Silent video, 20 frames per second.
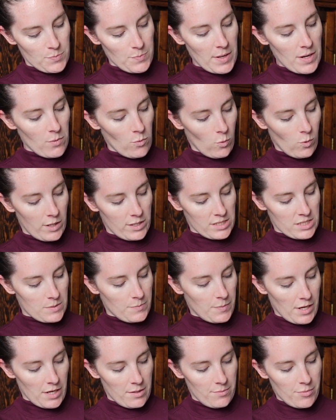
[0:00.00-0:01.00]
been one
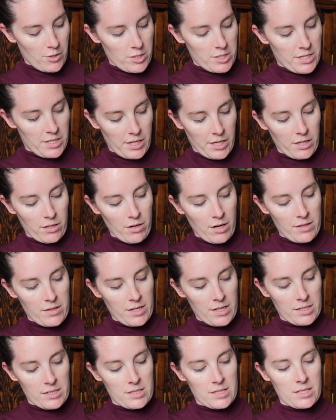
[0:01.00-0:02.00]
spot in particular, I
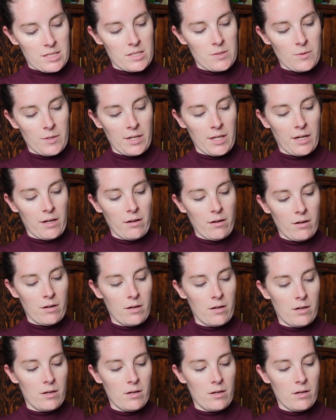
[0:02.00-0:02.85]
think it's this one here,